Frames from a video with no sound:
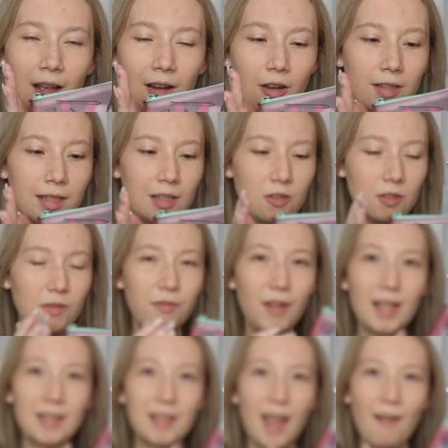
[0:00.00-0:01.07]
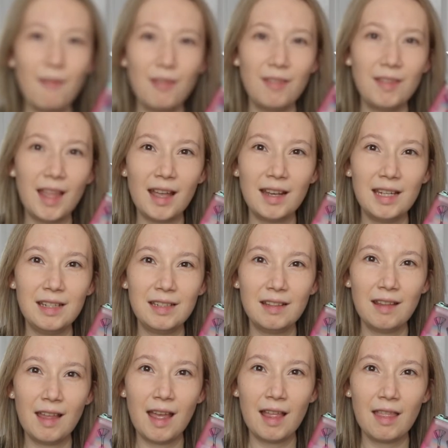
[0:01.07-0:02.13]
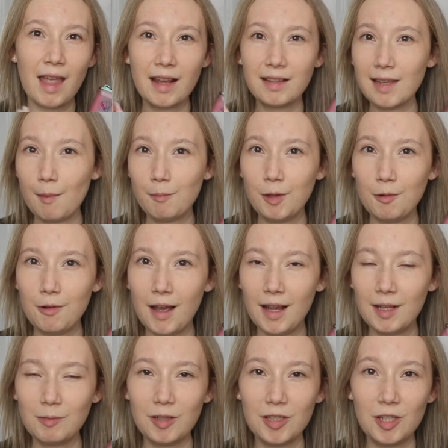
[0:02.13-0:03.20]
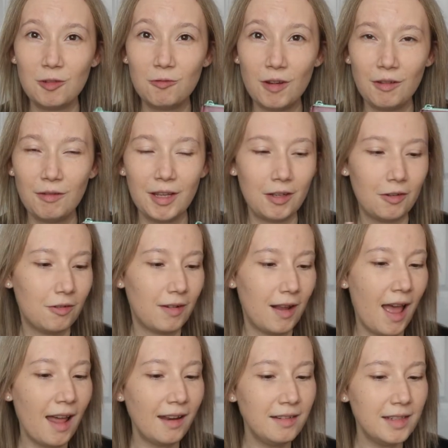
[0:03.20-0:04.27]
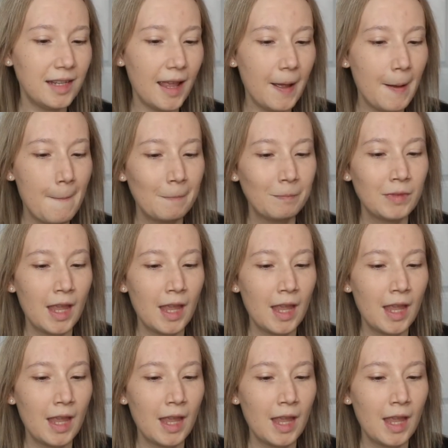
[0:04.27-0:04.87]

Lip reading: because it just fits everything that I need in there, like tablet wise, which is really, really handy.